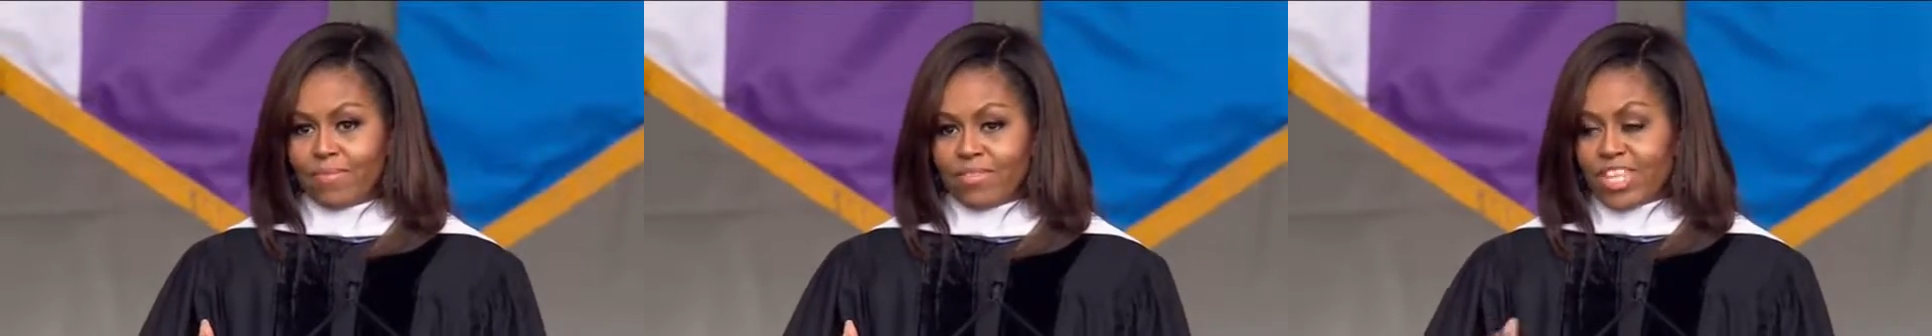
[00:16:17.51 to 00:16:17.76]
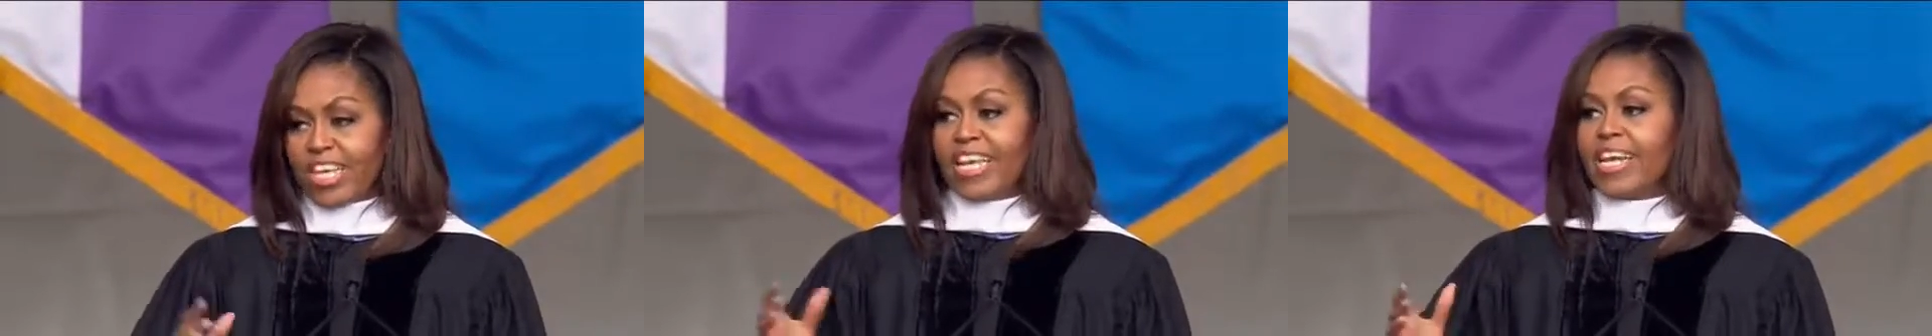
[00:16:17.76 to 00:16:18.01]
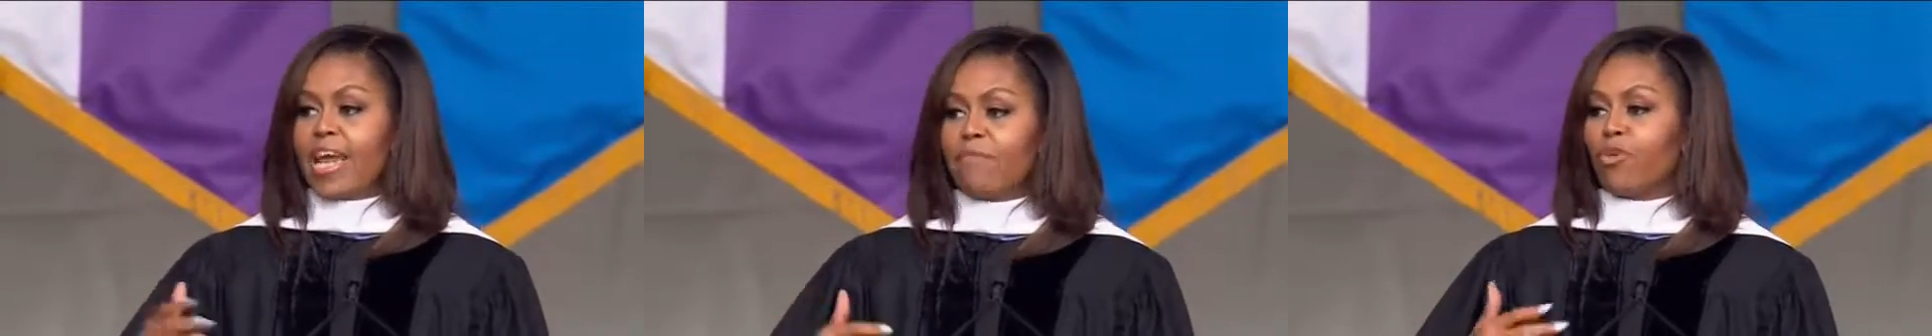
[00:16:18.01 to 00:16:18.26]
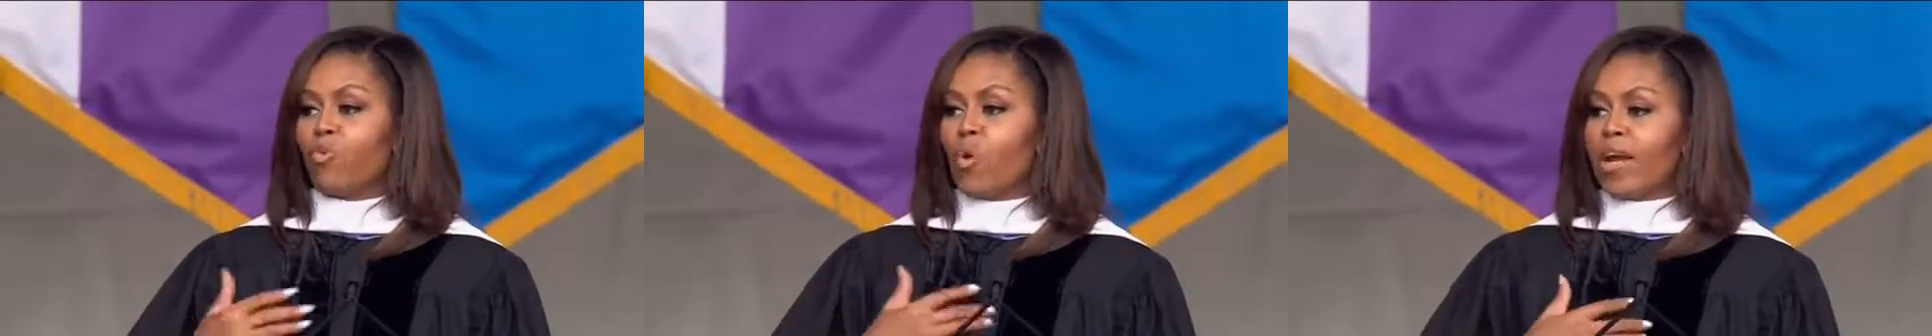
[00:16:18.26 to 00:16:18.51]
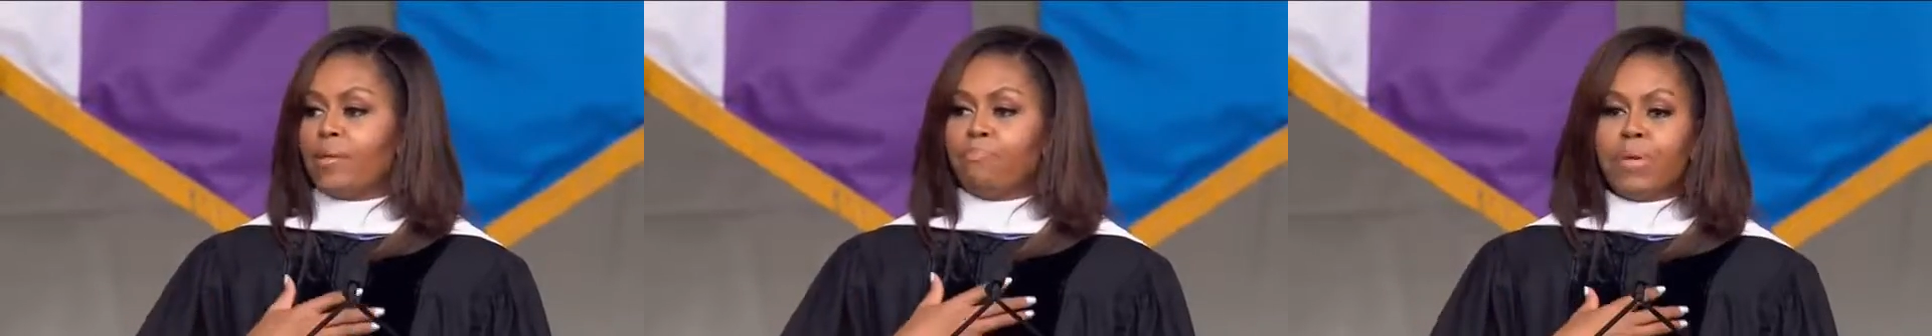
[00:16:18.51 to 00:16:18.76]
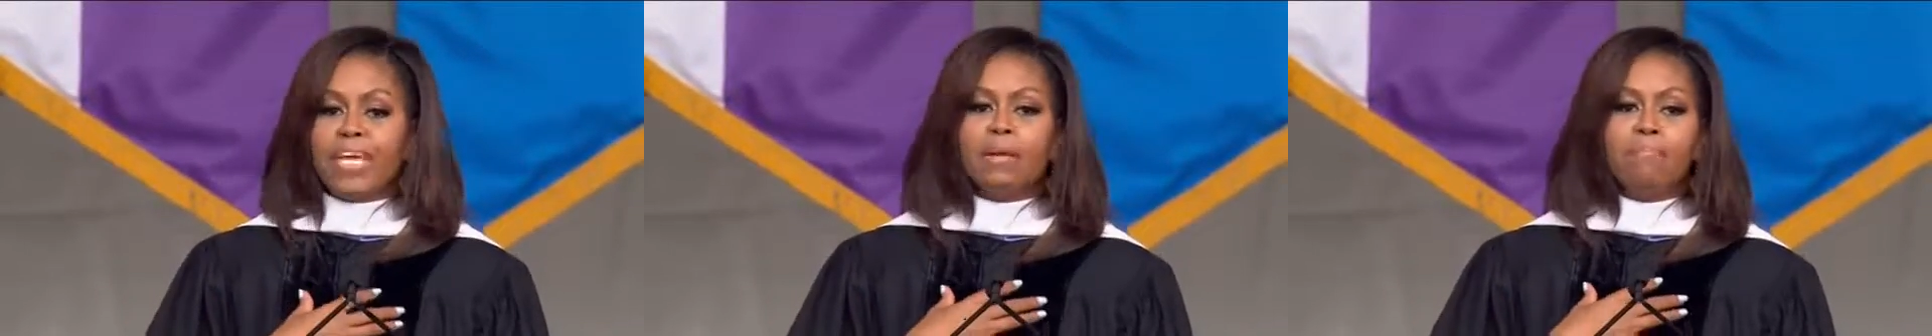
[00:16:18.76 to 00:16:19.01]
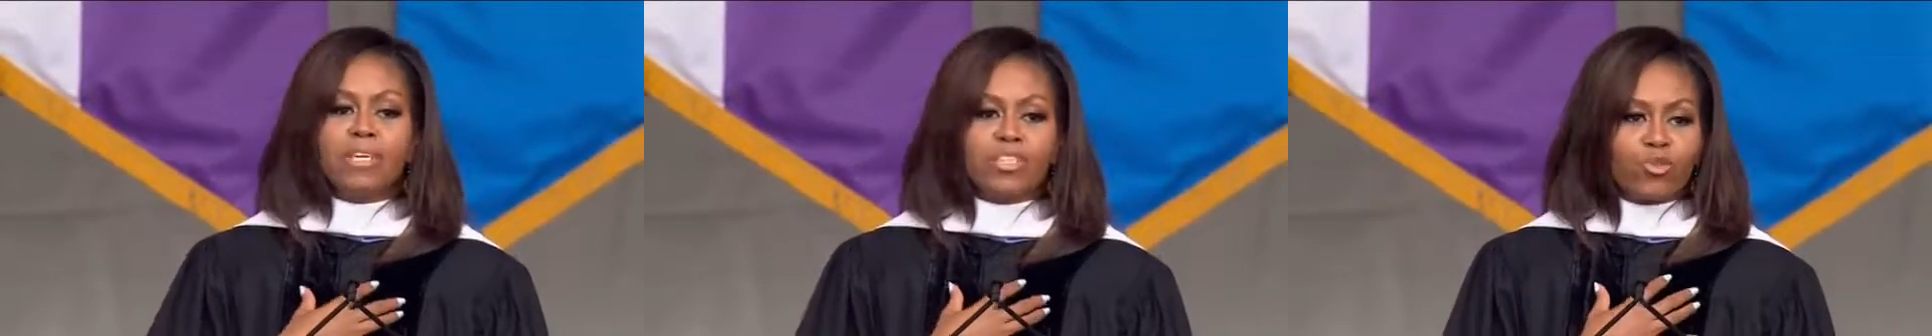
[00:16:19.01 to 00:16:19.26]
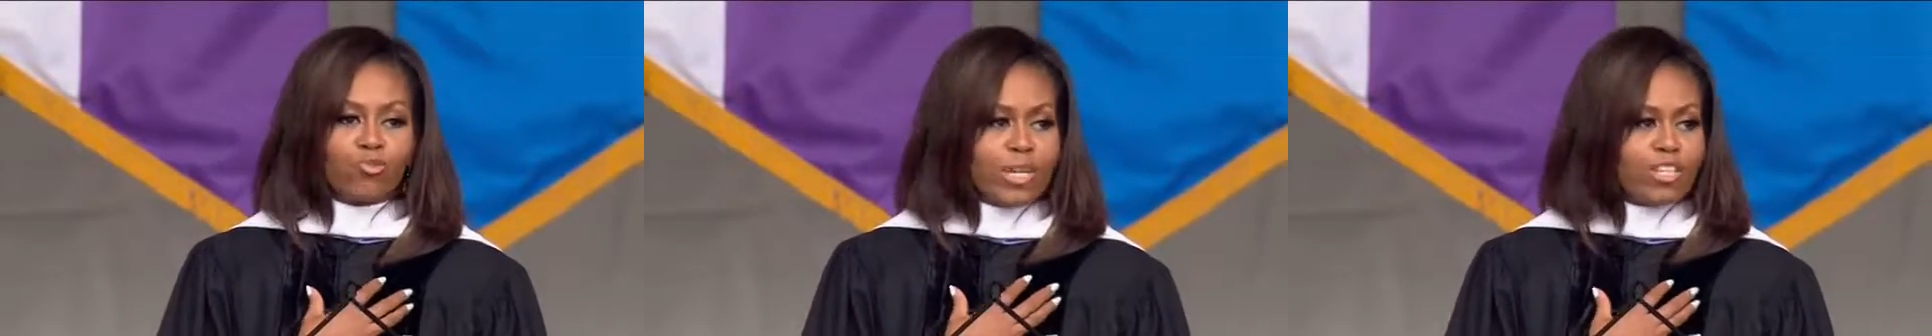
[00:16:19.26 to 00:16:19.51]
See, he never wanted me to
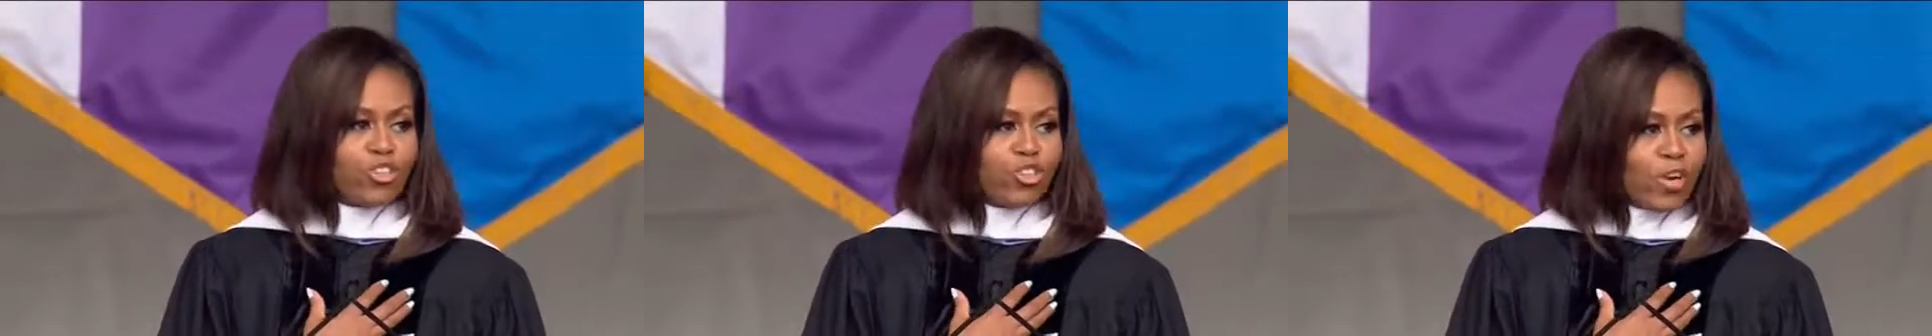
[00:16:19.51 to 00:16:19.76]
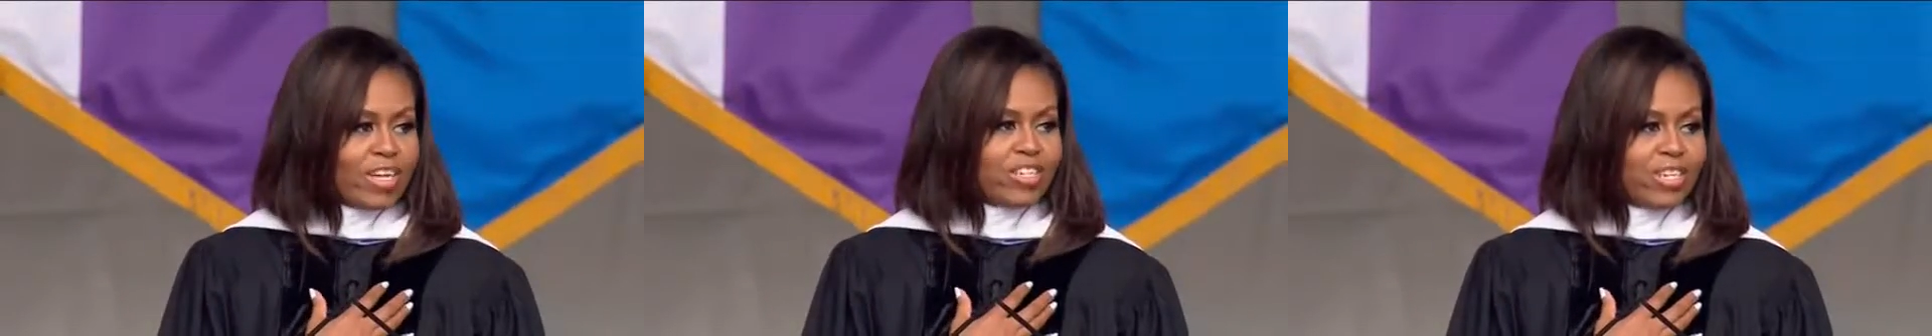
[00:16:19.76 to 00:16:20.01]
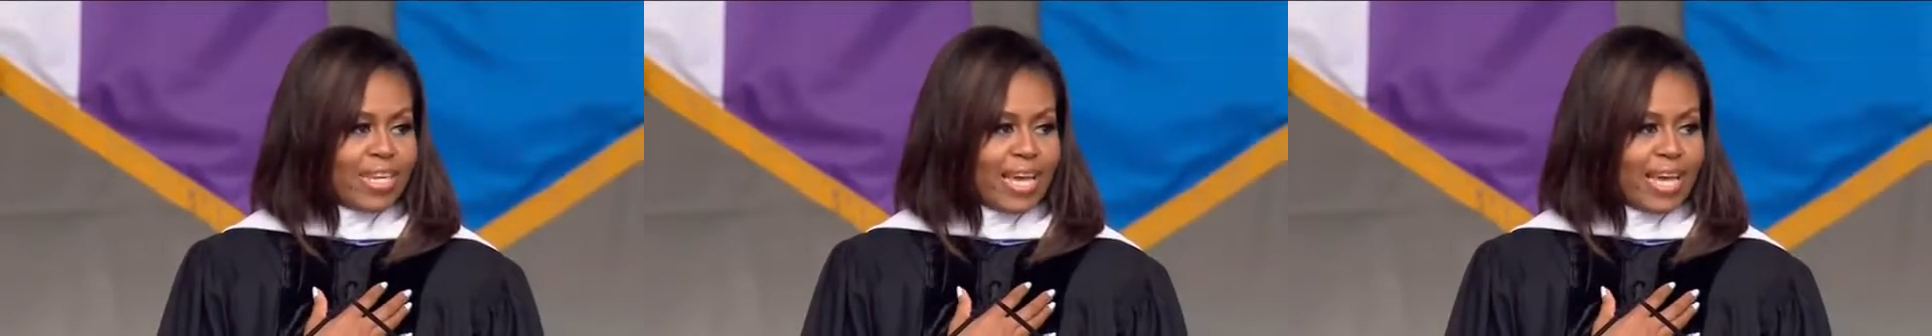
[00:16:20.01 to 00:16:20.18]
miss a registration